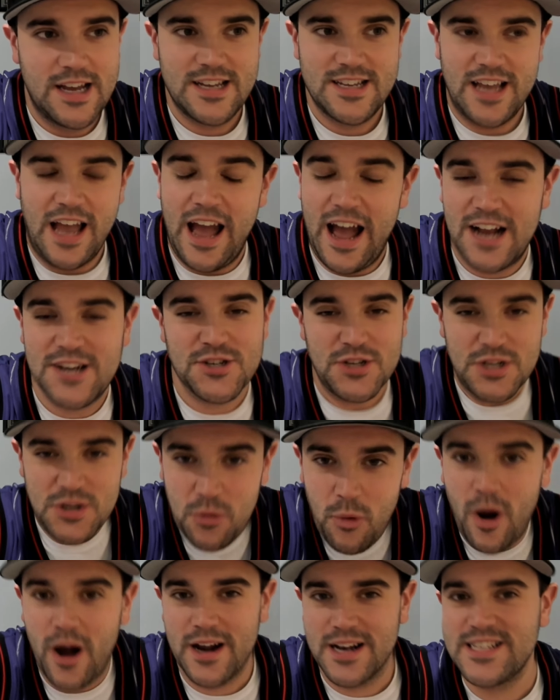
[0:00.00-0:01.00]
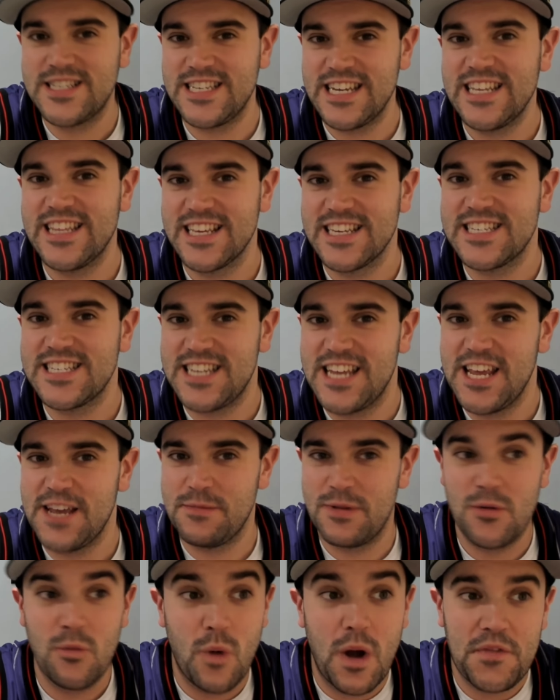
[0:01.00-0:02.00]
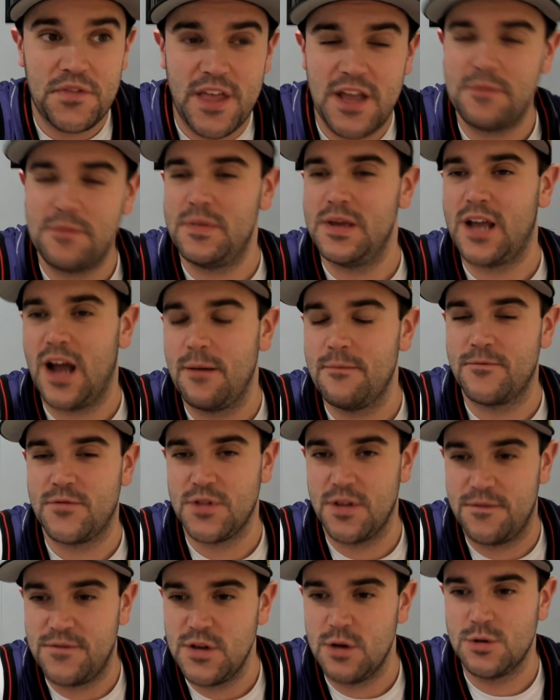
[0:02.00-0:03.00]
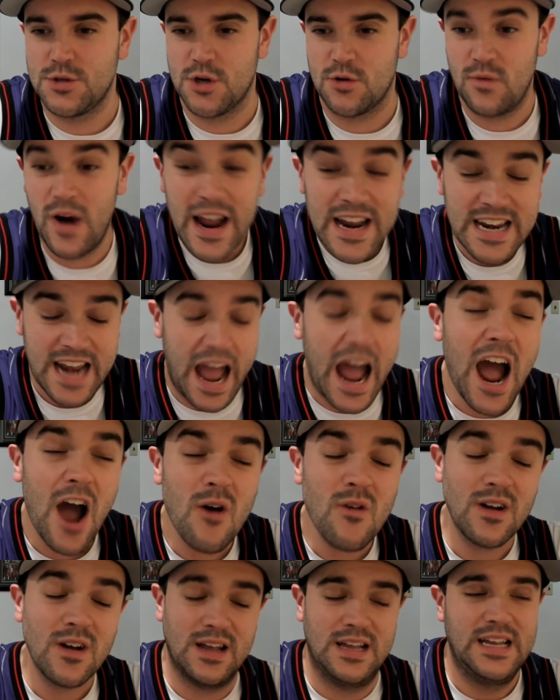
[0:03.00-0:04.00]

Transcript: want to see this team and what they become for the future. Right now,